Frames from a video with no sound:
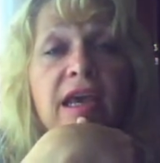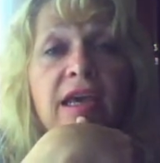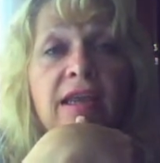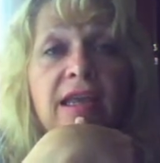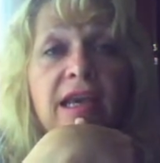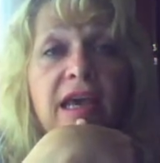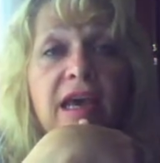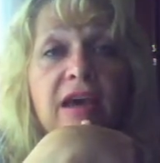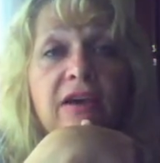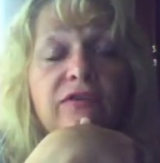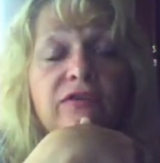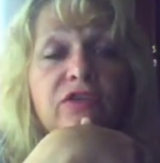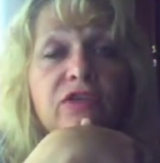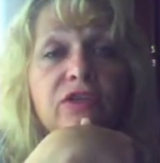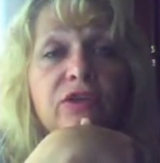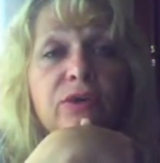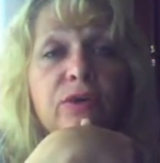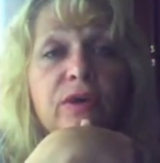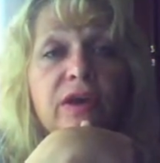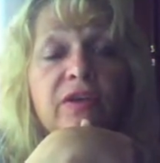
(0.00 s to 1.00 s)
In the
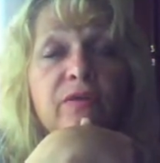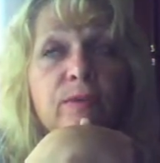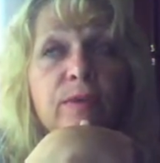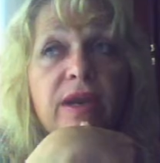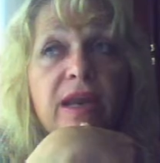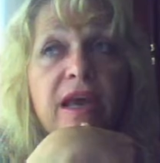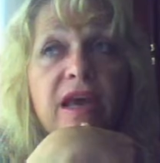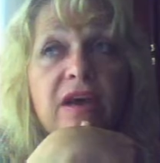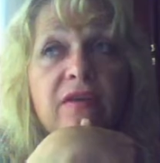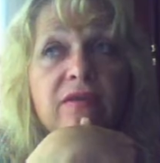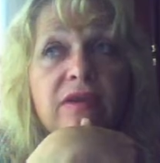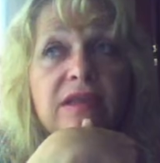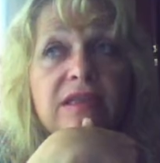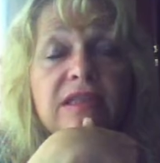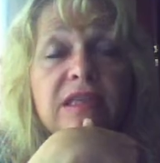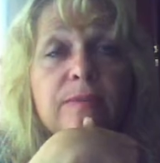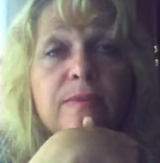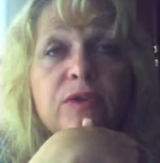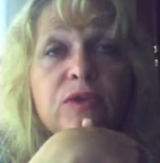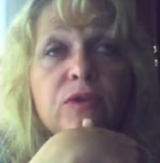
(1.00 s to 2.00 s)
afternoon, I've been having
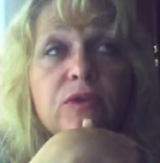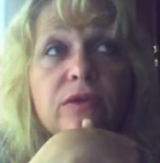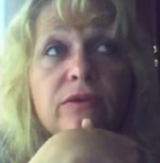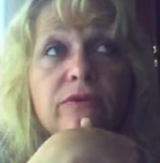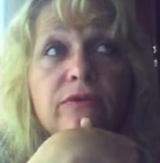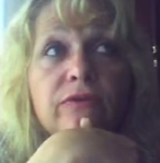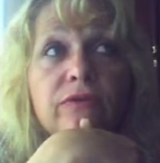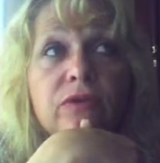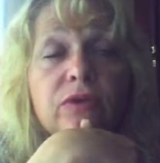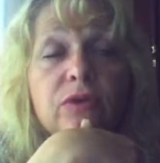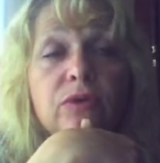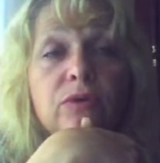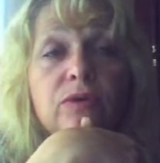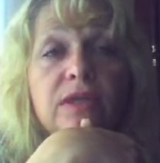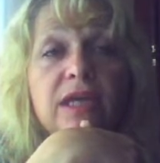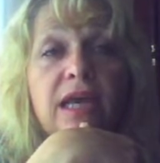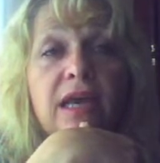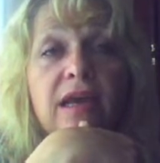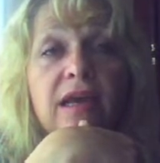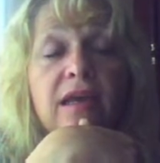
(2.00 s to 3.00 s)
some sort of
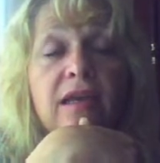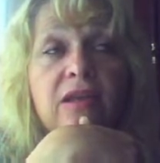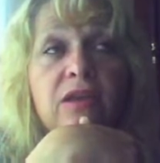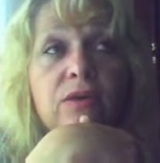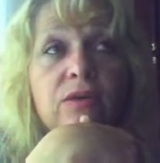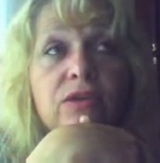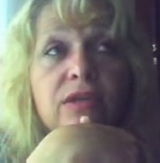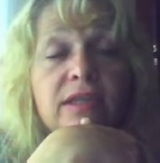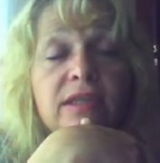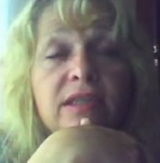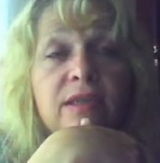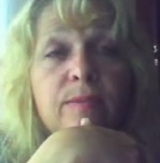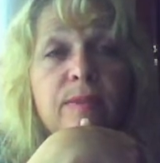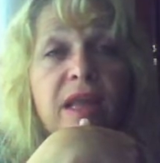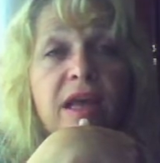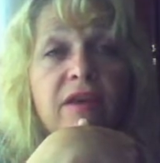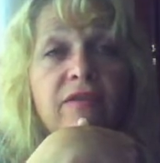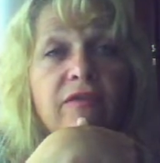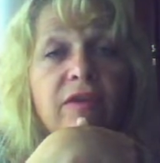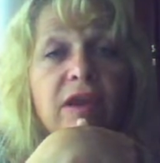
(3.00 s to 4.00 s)
fruit and usually
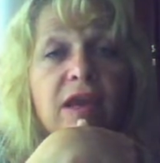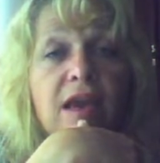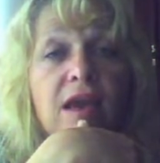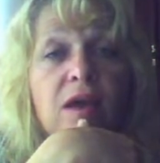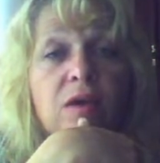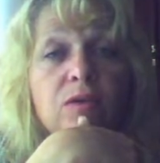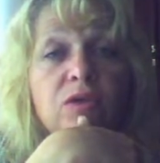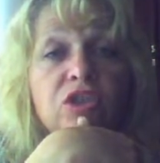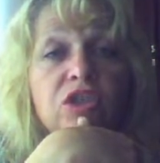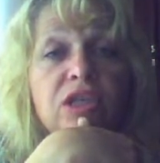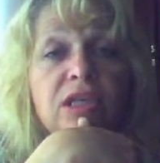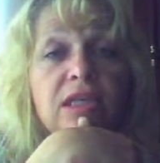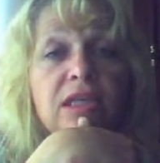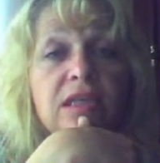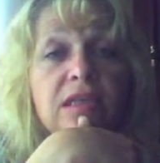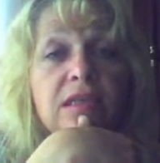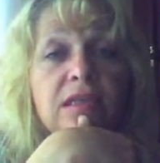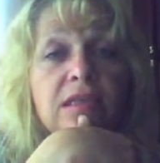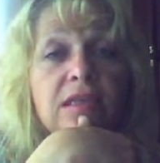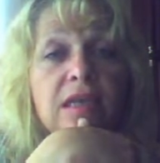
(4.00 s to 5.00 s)
some Laughing Cow
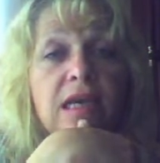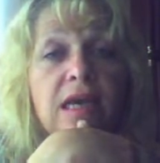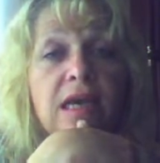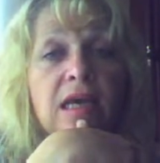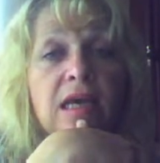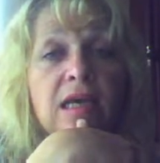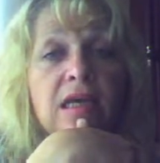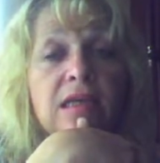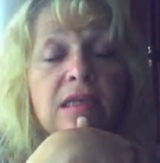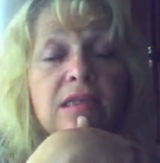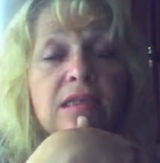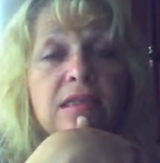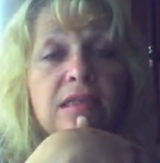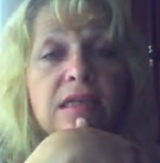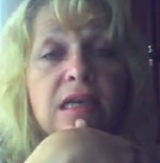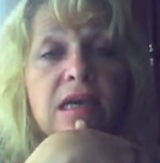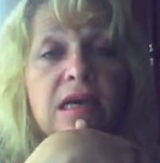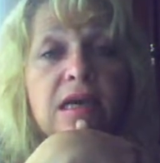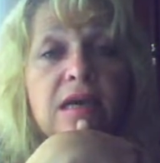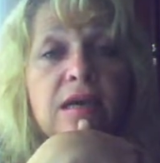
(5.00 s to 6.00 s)
cheese and